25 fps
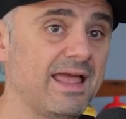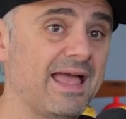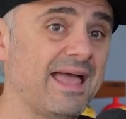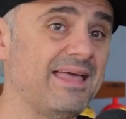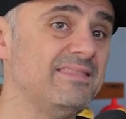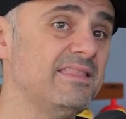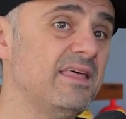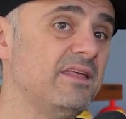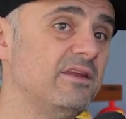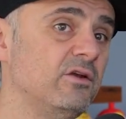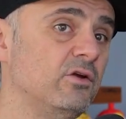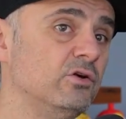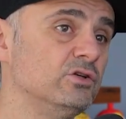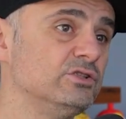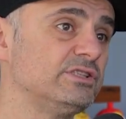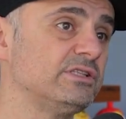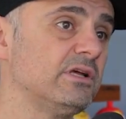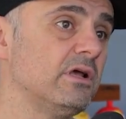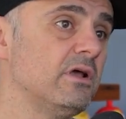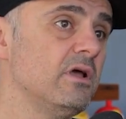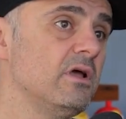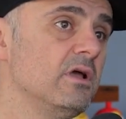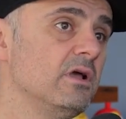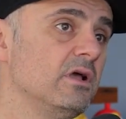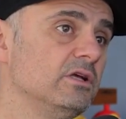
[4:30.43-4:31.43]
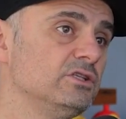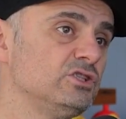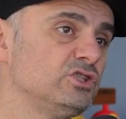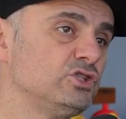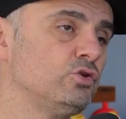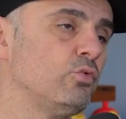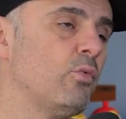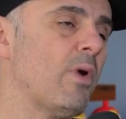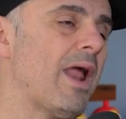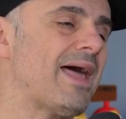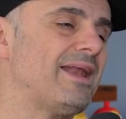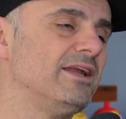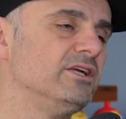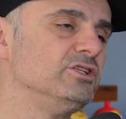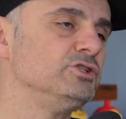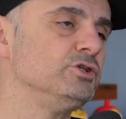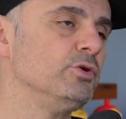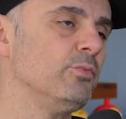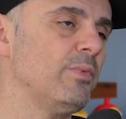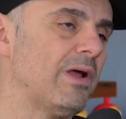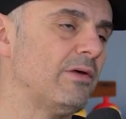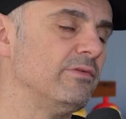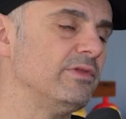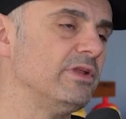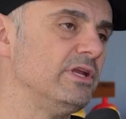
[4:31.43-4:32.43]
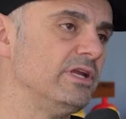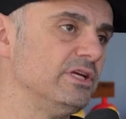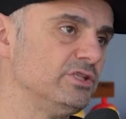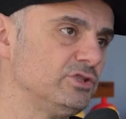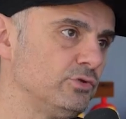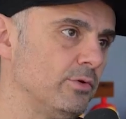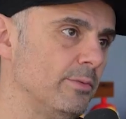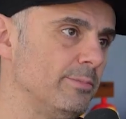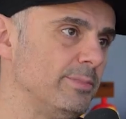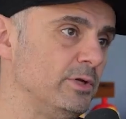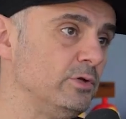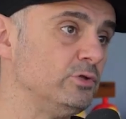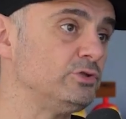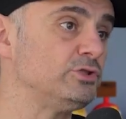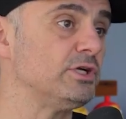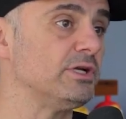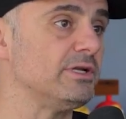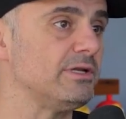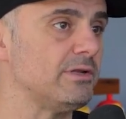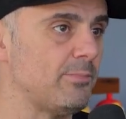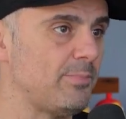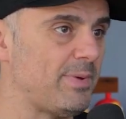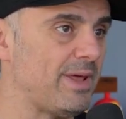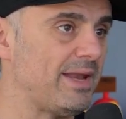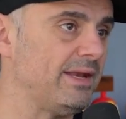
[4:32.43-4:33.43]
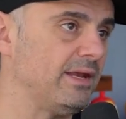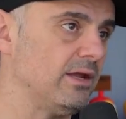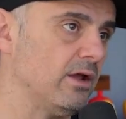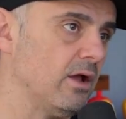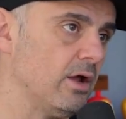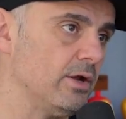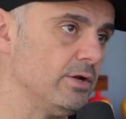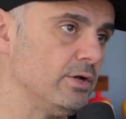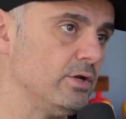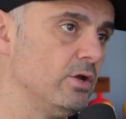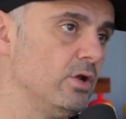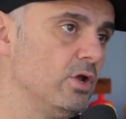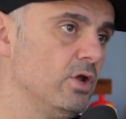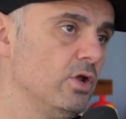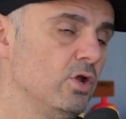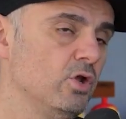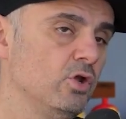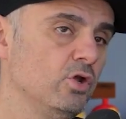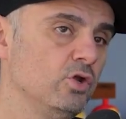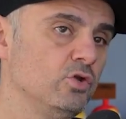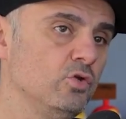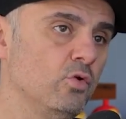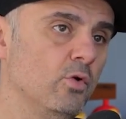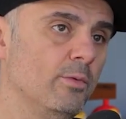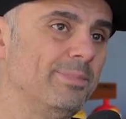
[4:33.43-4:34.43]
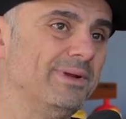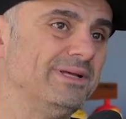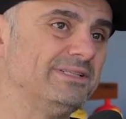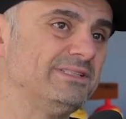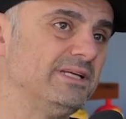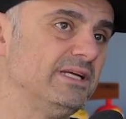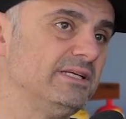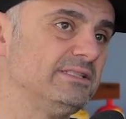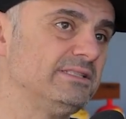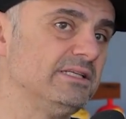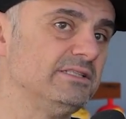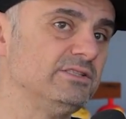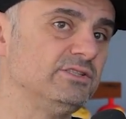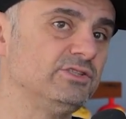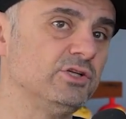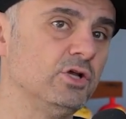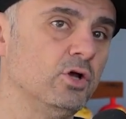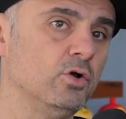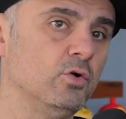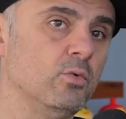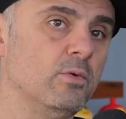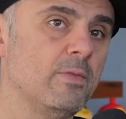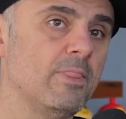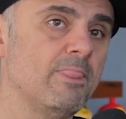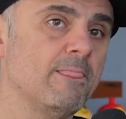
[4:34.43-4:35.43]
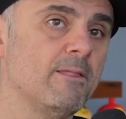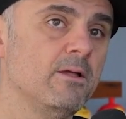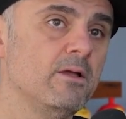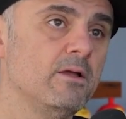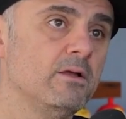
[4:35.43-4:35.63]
and then there's strategy around the distribution depending on your business. And so